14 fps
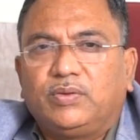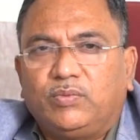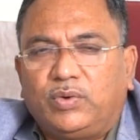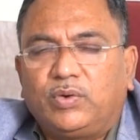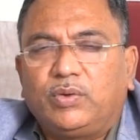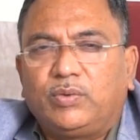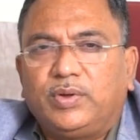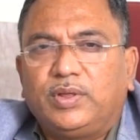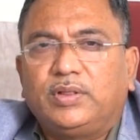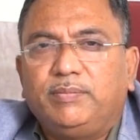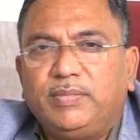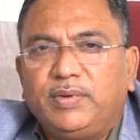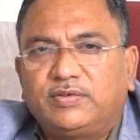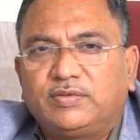whatever with
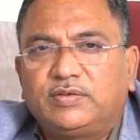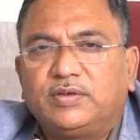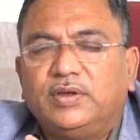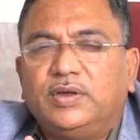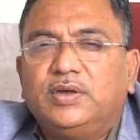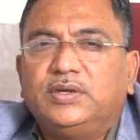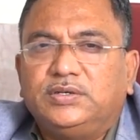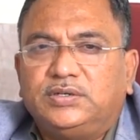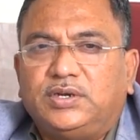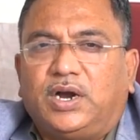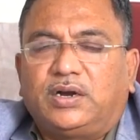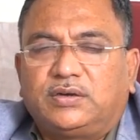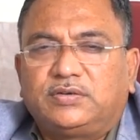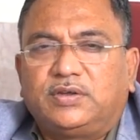the mixed
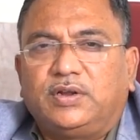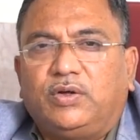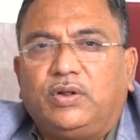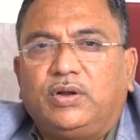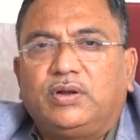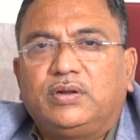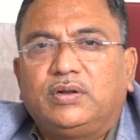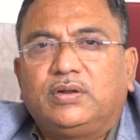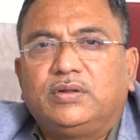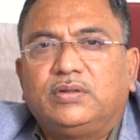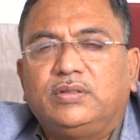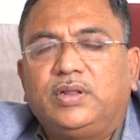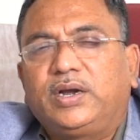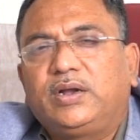chats and all,
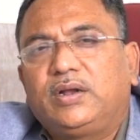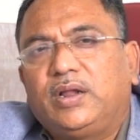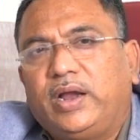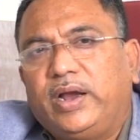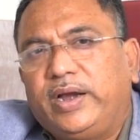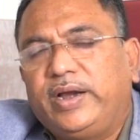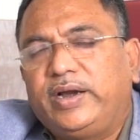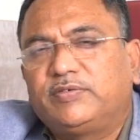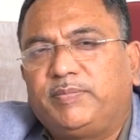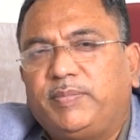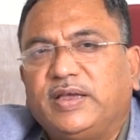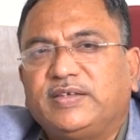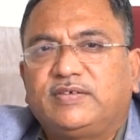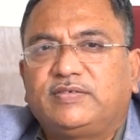that added
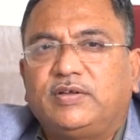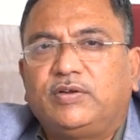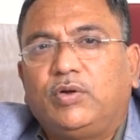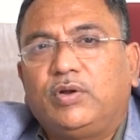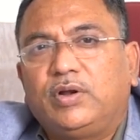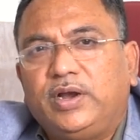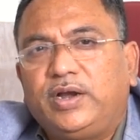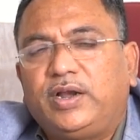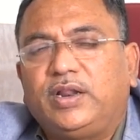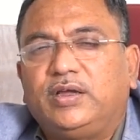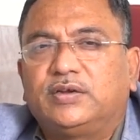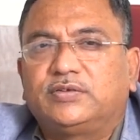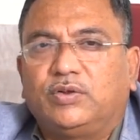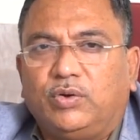spices and all, it
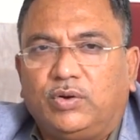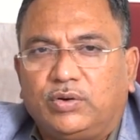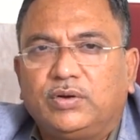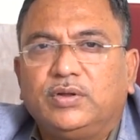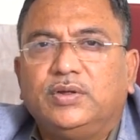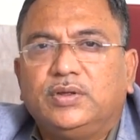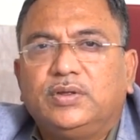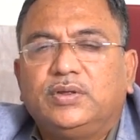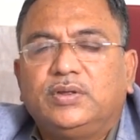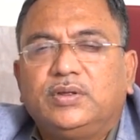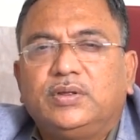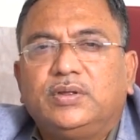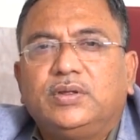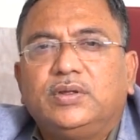triggers a lot.
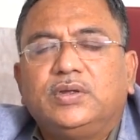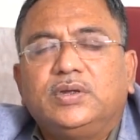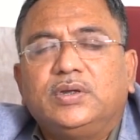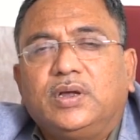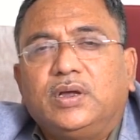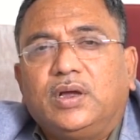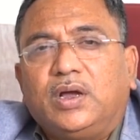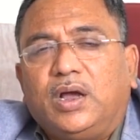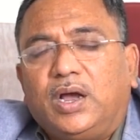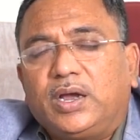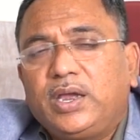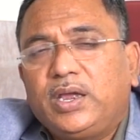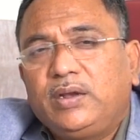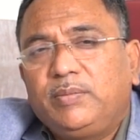
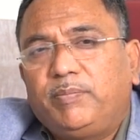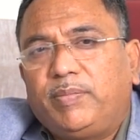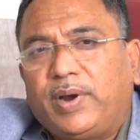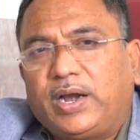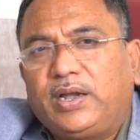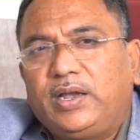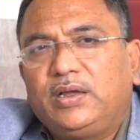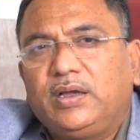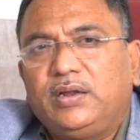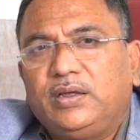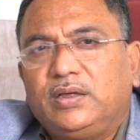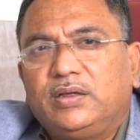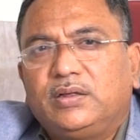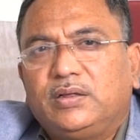Again,
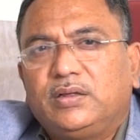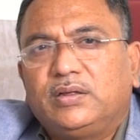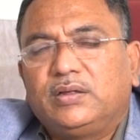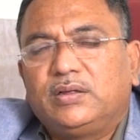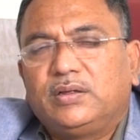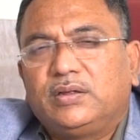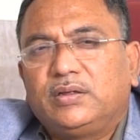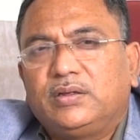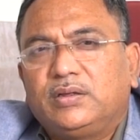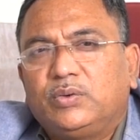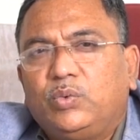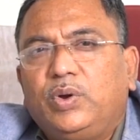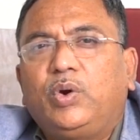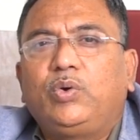practically,
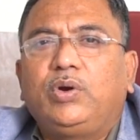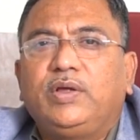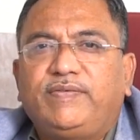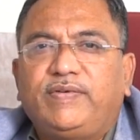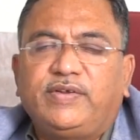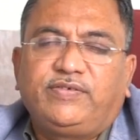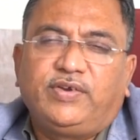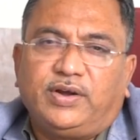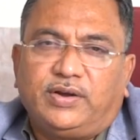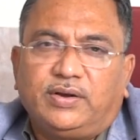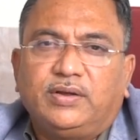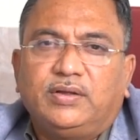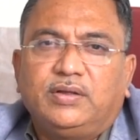we have to differentiate